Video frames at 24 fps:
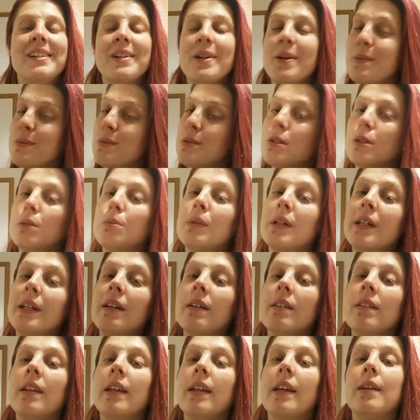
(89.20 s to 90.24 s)
I'm doing my
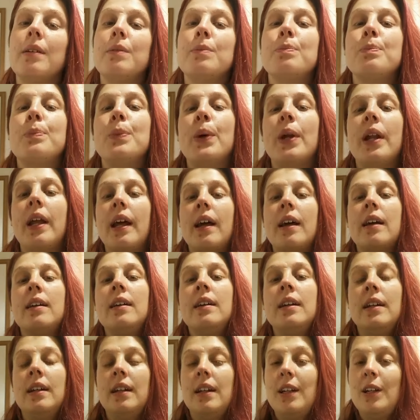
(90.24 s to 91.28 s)
own thing, but
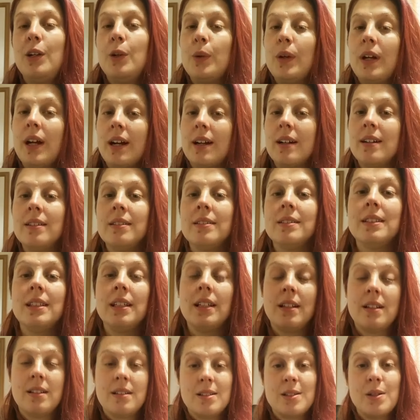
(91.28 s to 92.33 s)
here we are.
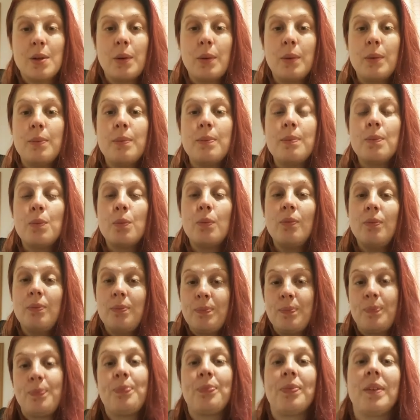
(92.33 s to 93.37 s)
So
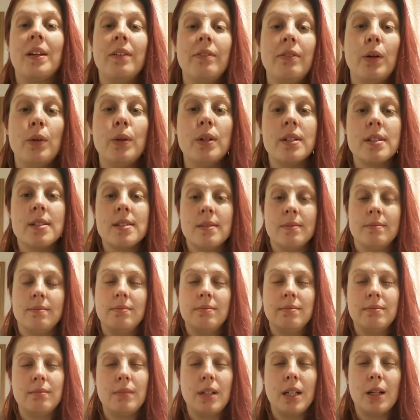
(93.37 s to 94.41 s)
focus,
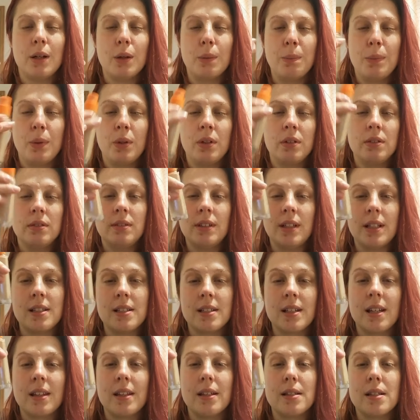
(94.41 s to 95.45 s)
makeup, let's
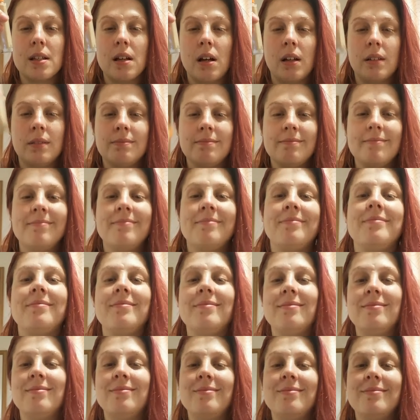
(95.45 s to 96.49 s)
get this on.
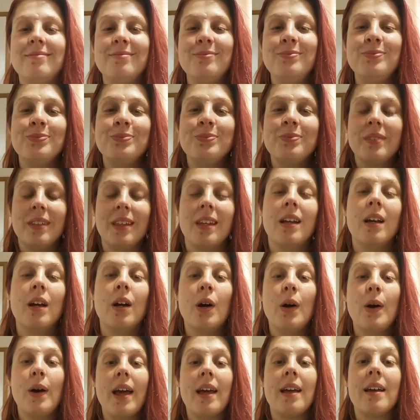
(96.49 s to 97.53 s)

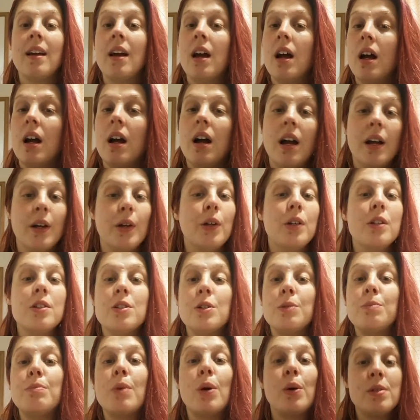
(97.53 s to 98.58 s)
Okay, I'm going to
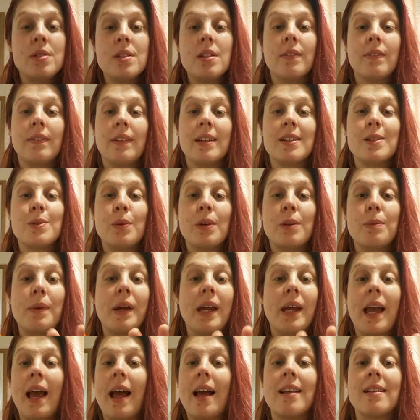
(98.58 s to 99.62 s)
do most of this with
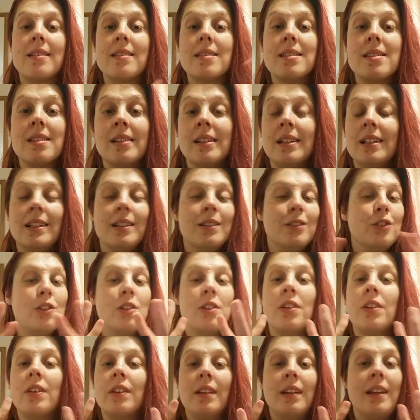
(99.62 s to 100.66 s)
my hands.
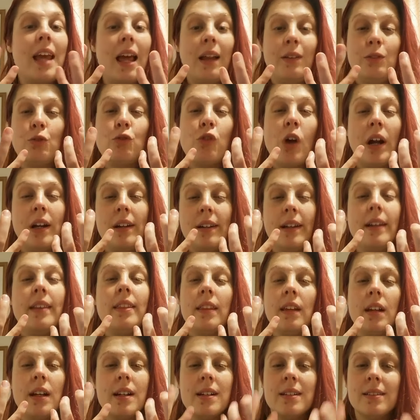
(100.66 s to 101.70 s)
Just get right
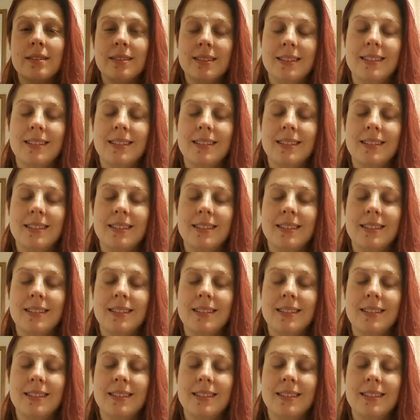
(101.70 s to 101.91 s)
in there.